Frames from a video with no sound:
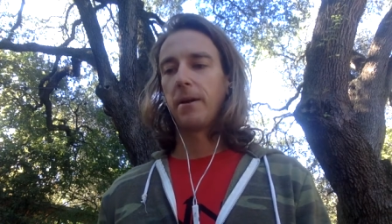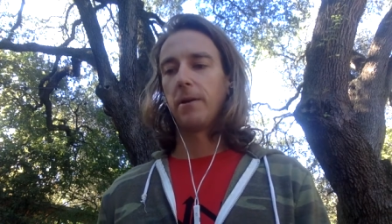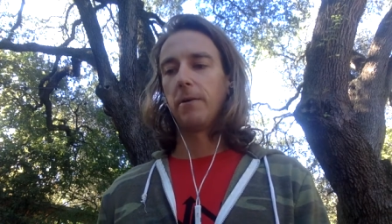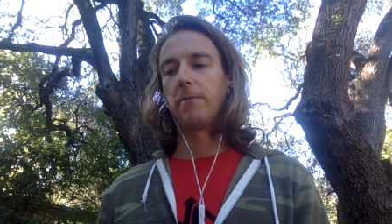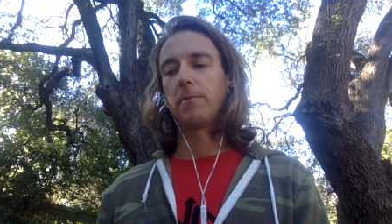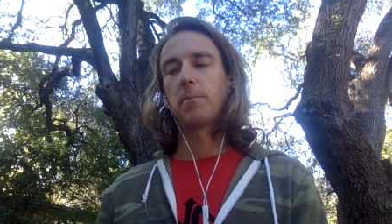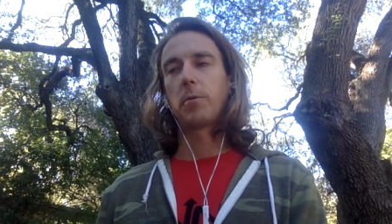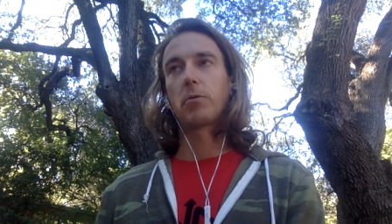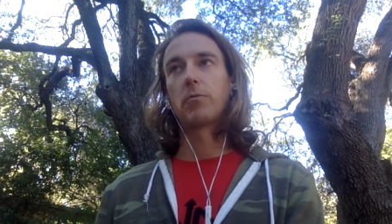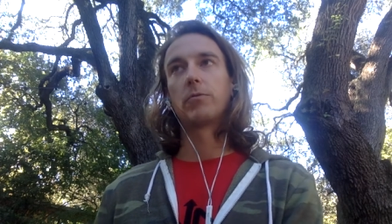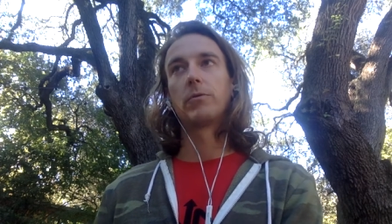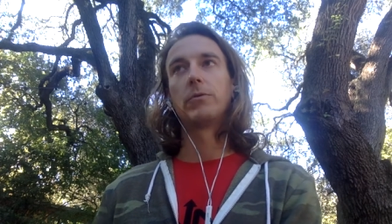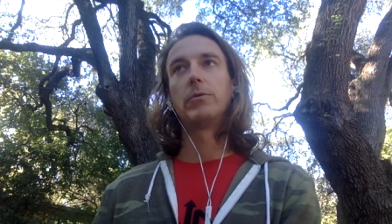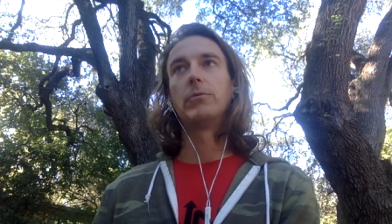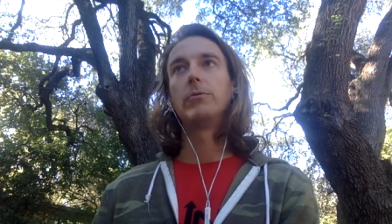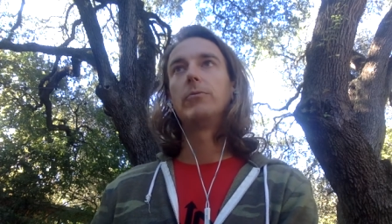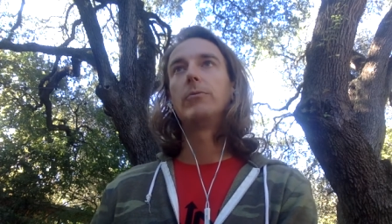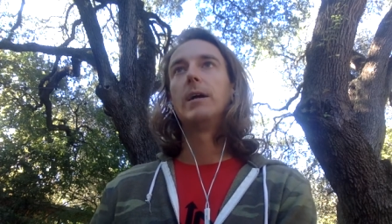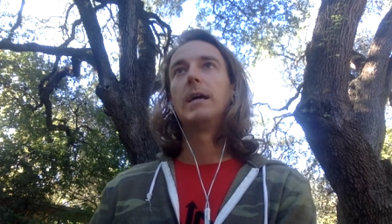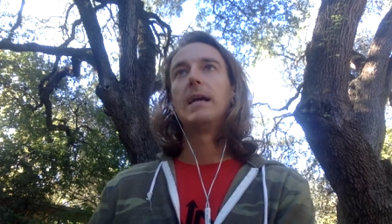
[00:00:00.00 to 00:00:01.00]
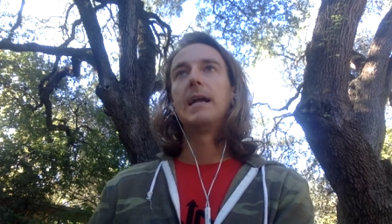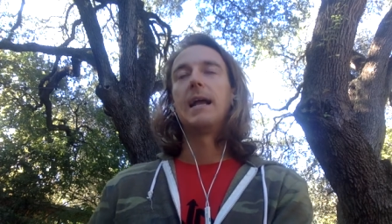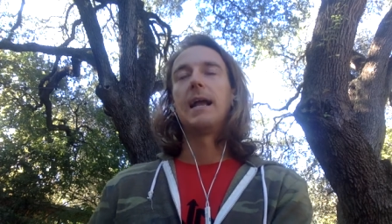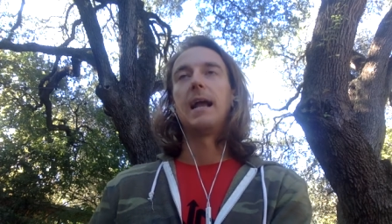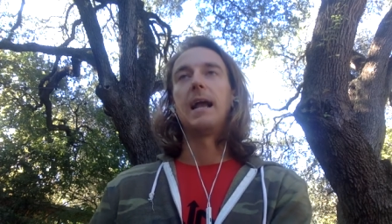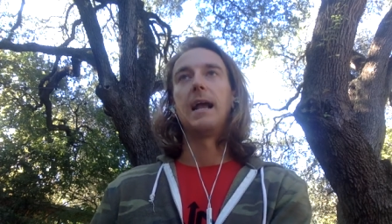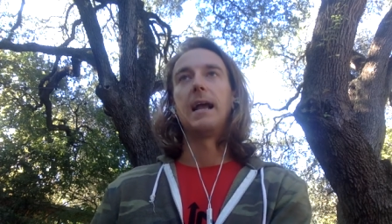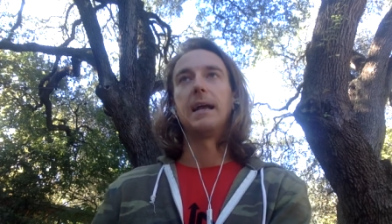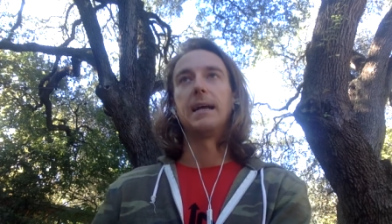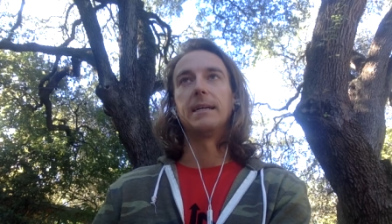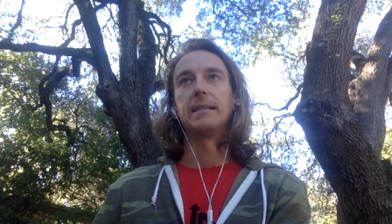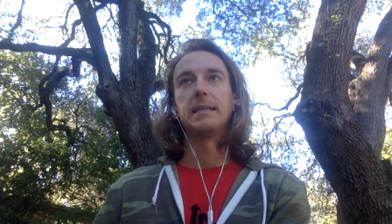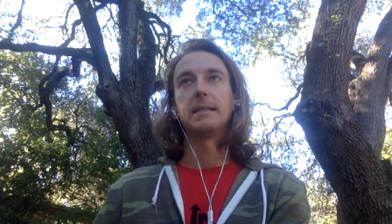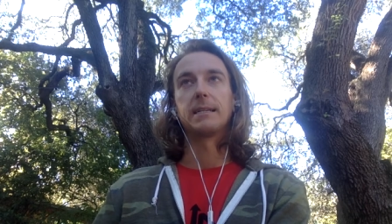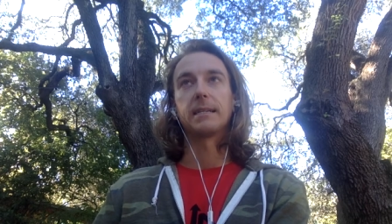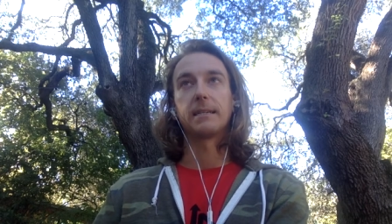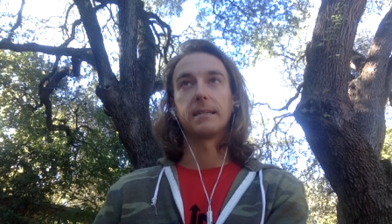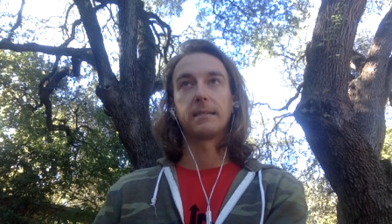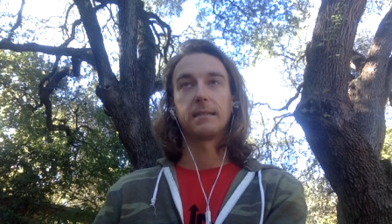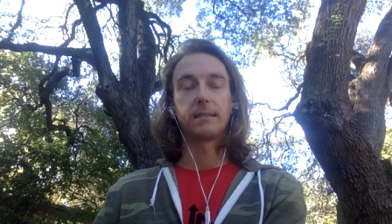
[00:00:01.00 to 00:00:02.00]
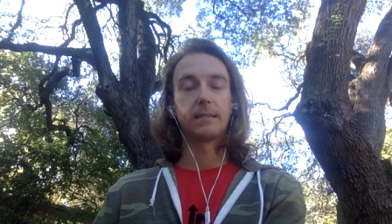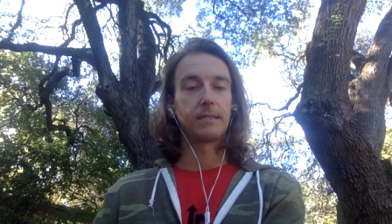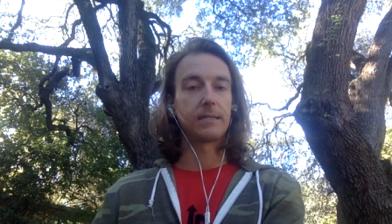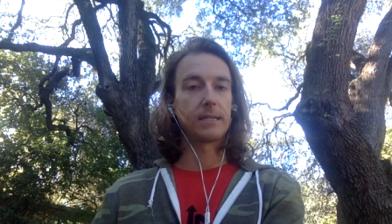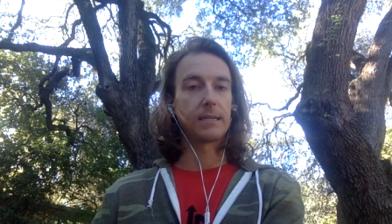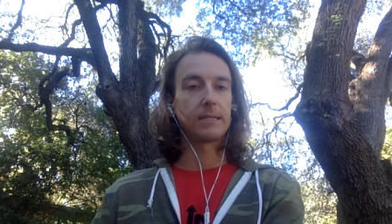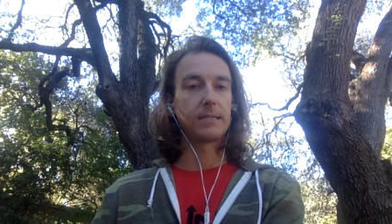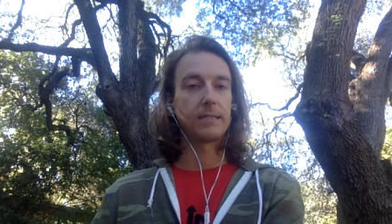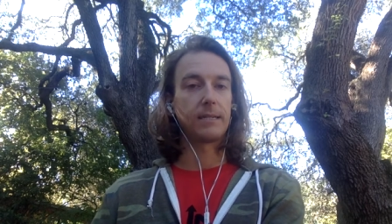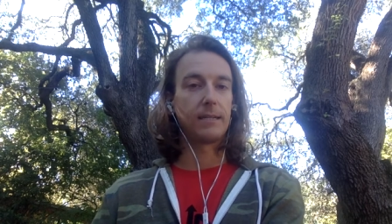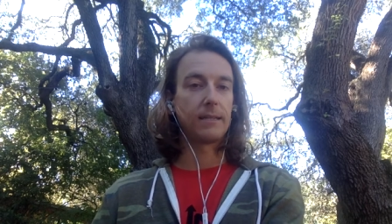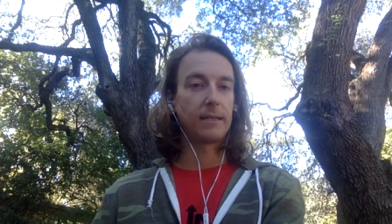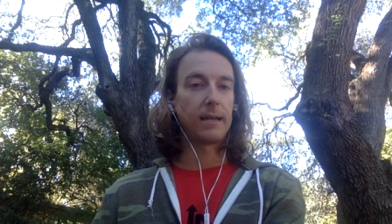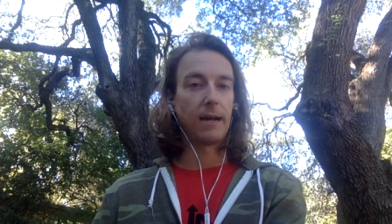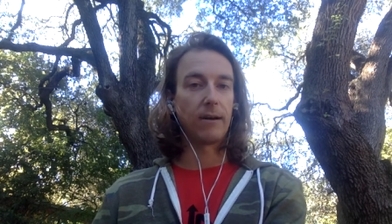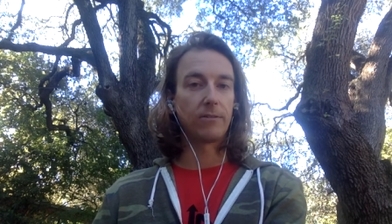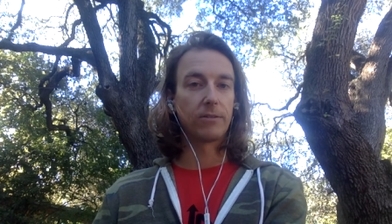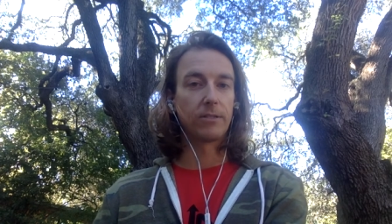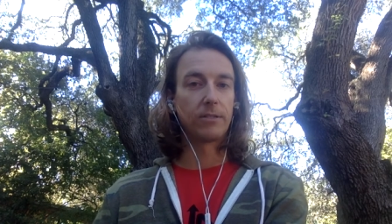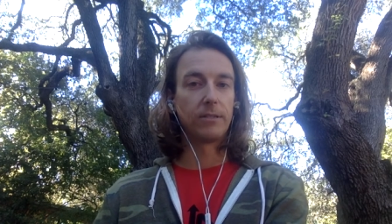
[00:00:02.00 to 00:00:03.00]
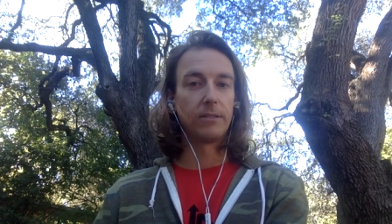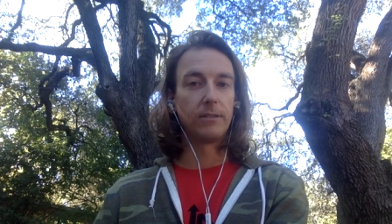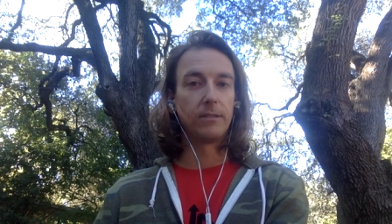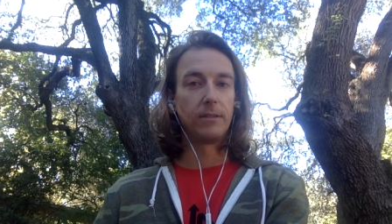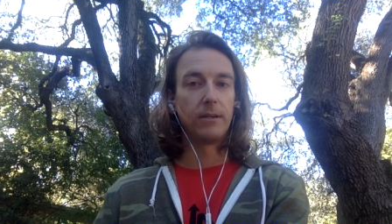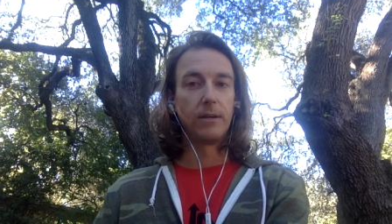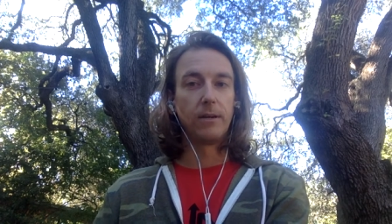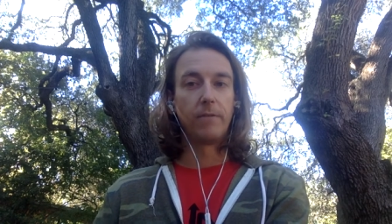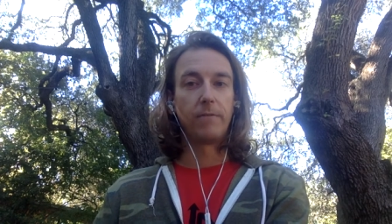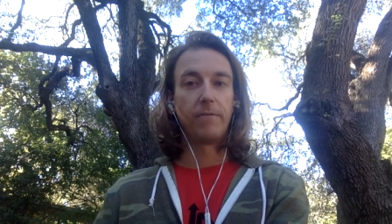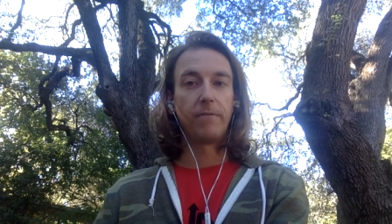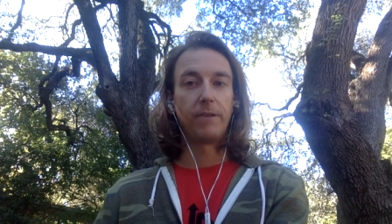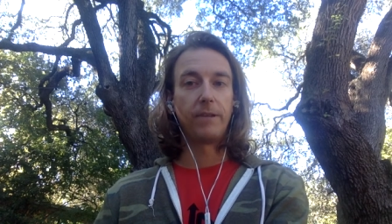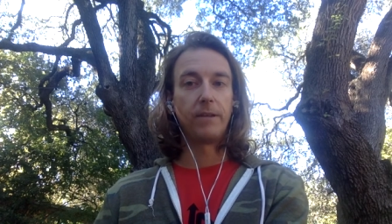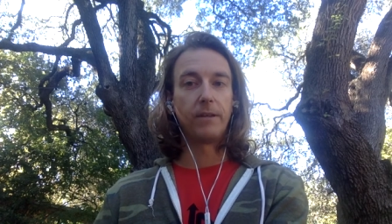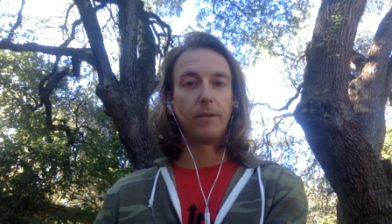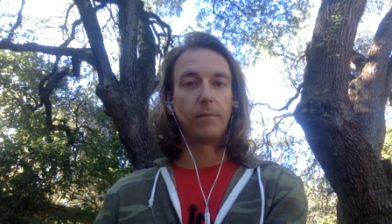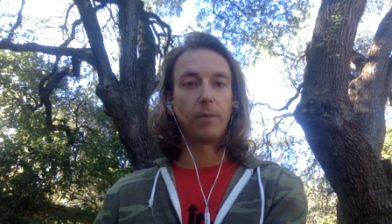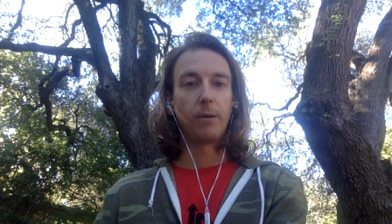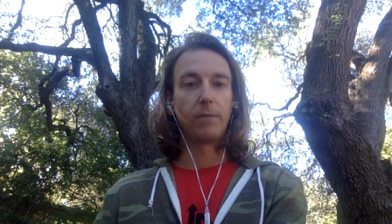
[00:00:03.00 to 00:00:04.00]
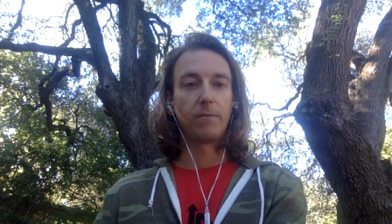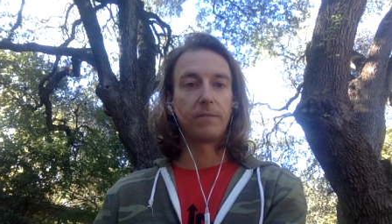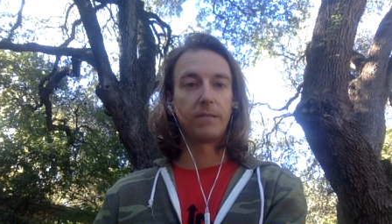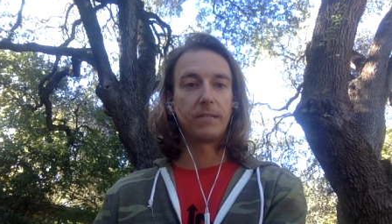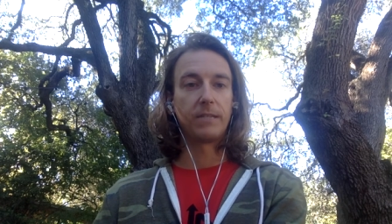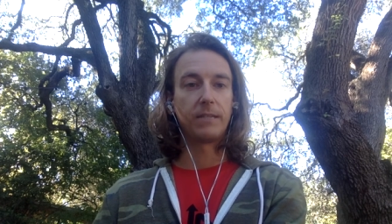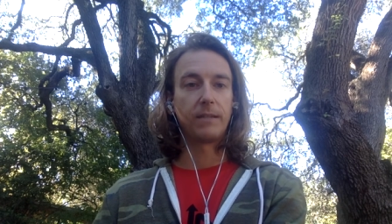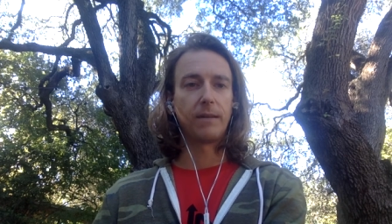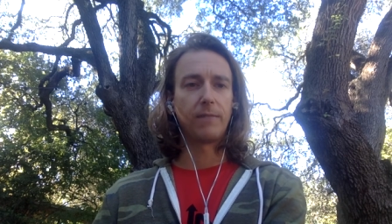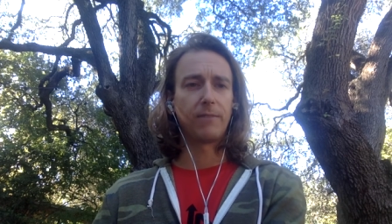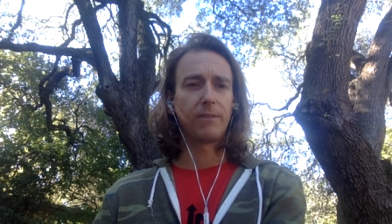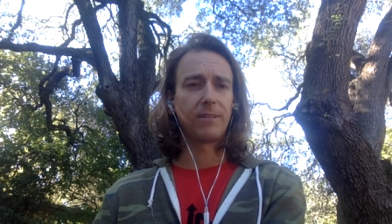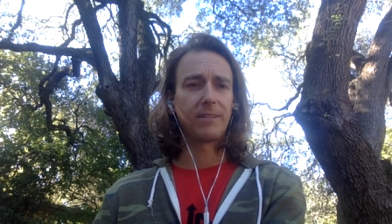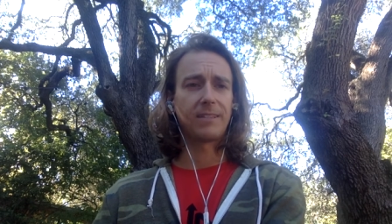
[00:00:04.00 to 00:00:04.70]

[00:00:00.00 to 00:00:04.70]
of Peru and get to 16,000 feet above sea level?